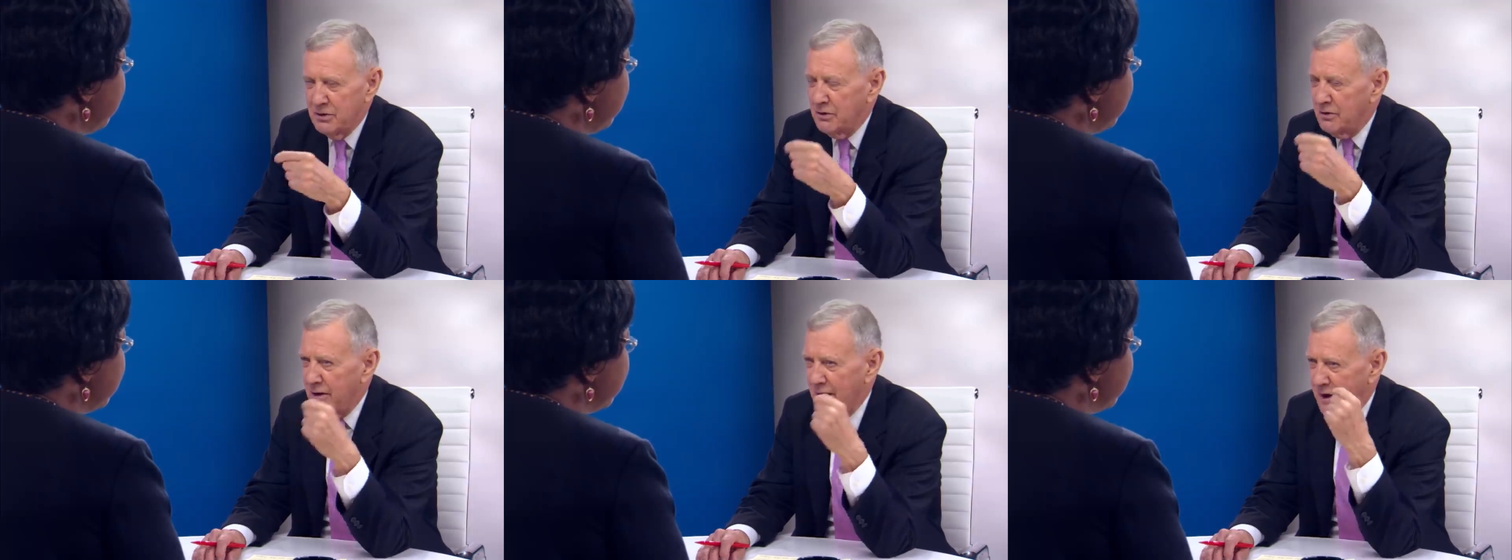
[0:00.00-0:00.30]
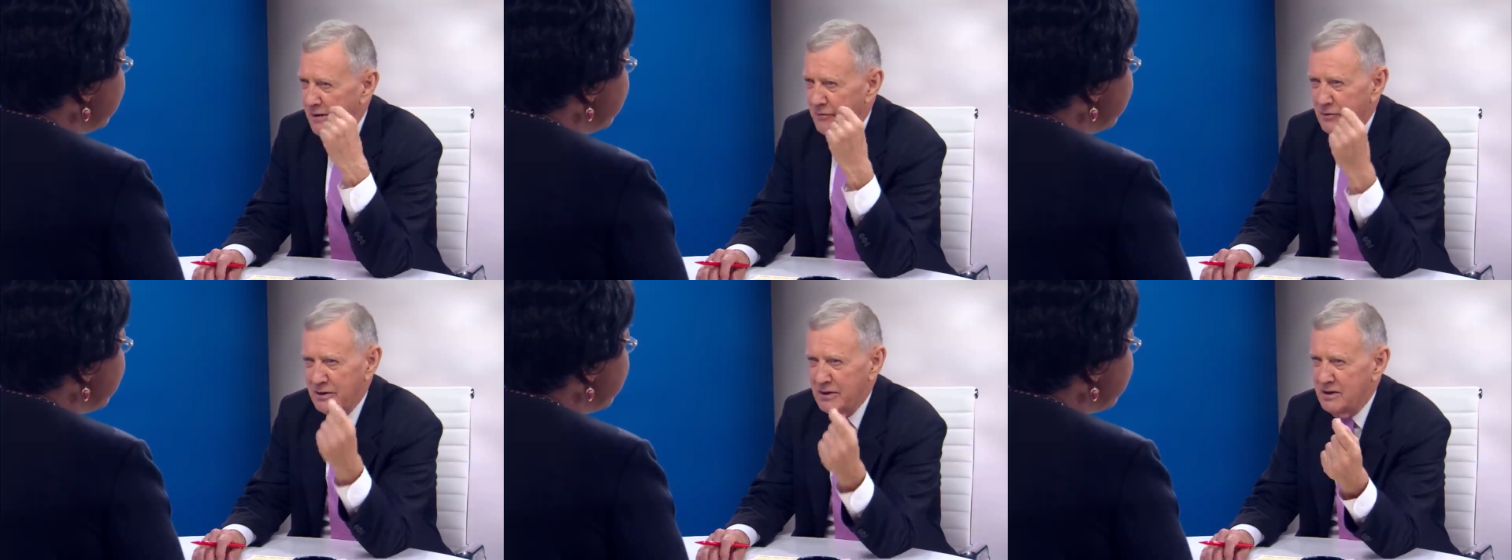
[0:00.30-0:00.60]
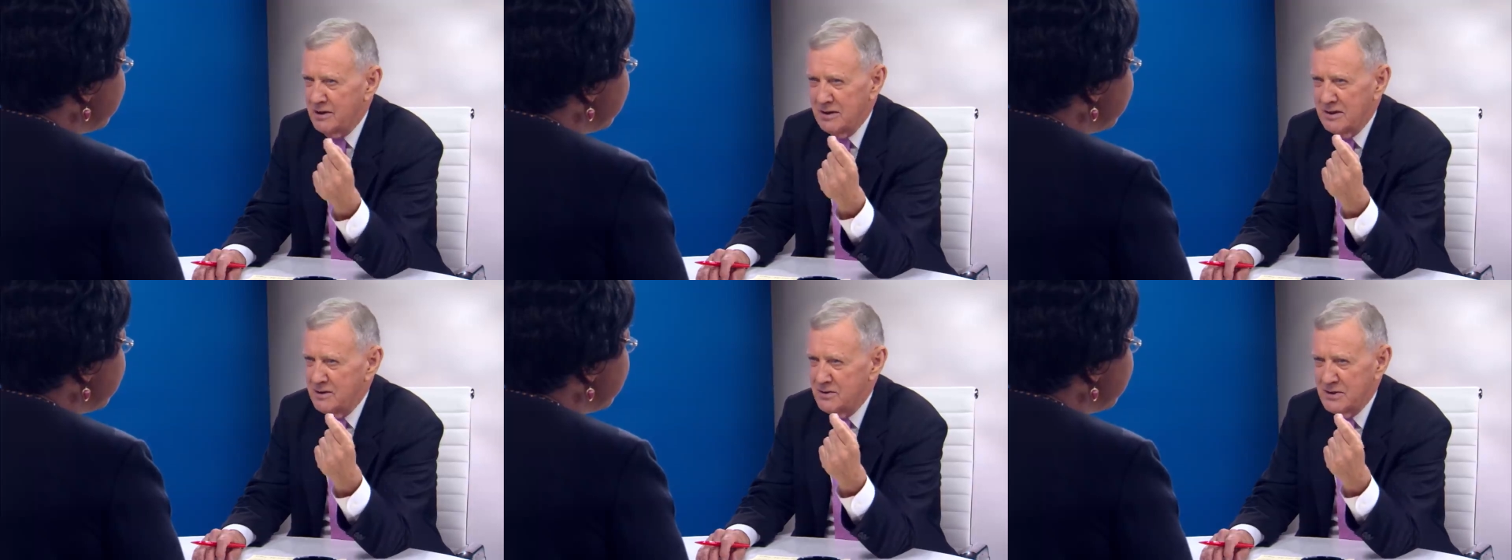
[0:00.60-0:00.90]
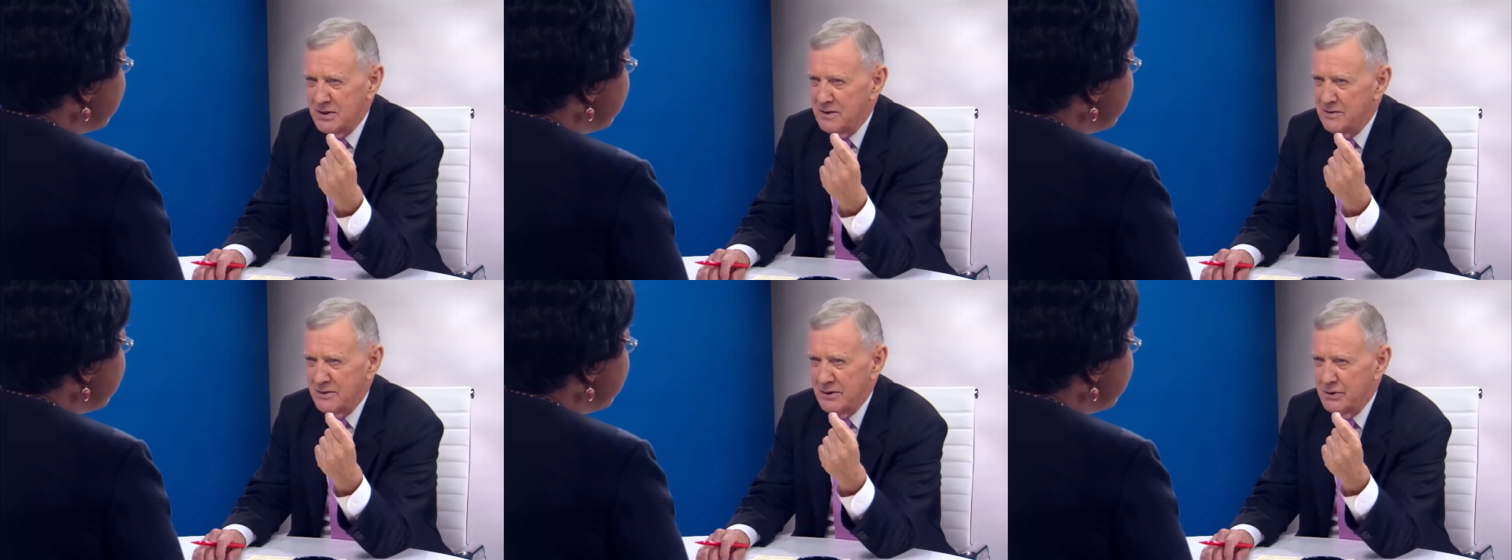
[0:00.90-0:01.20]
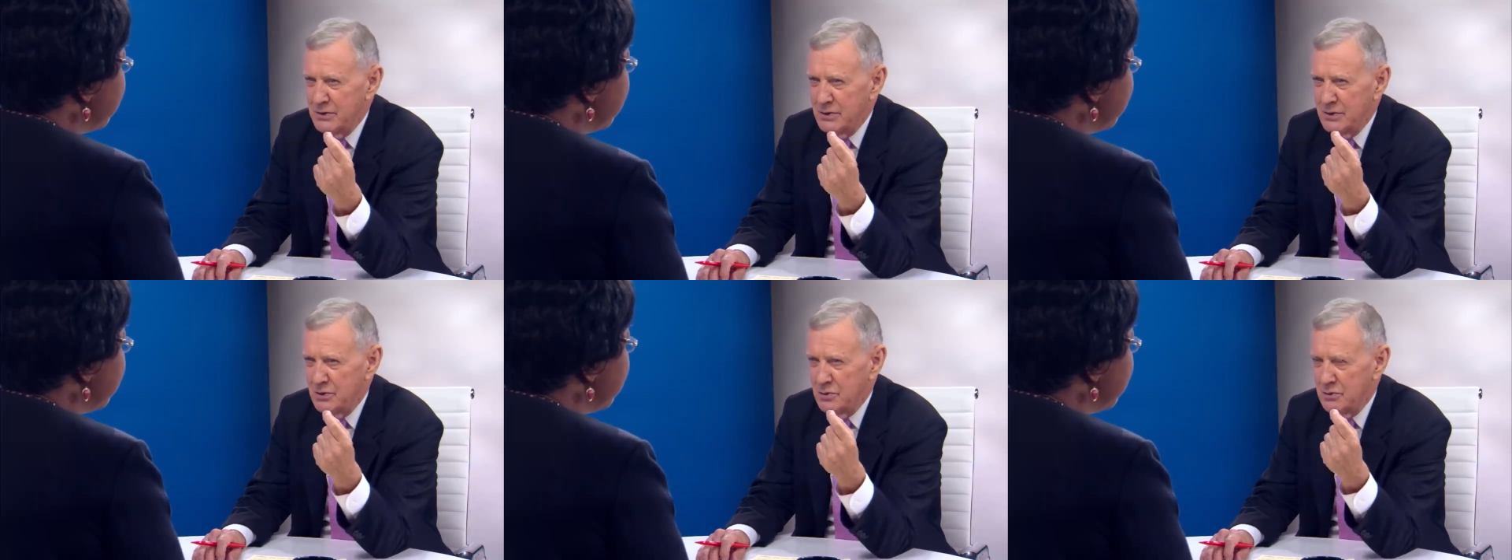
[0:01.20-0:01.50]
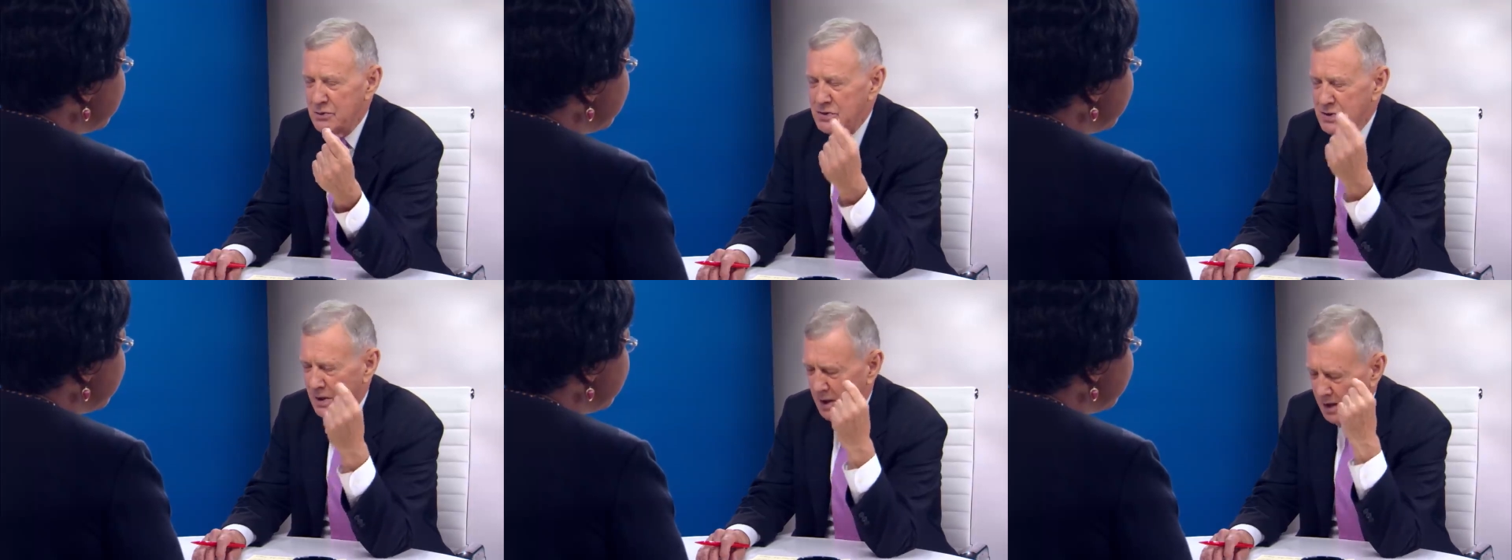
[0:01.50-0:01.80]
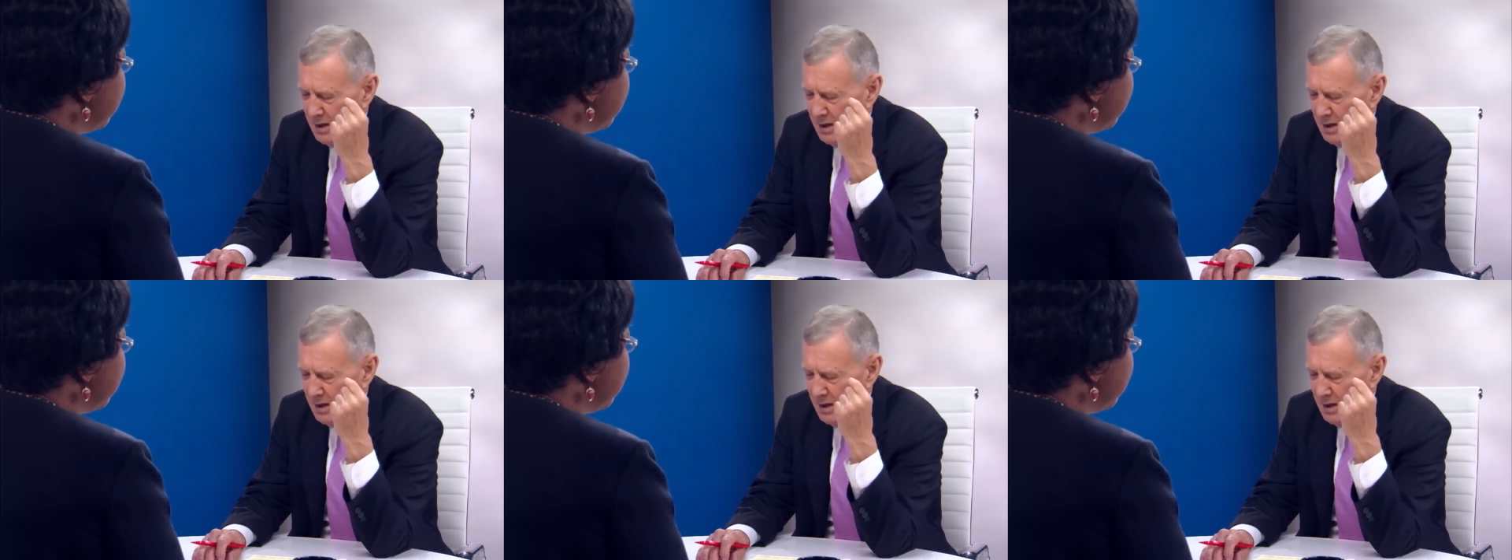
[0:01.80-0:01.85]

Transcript: or Africa is in the news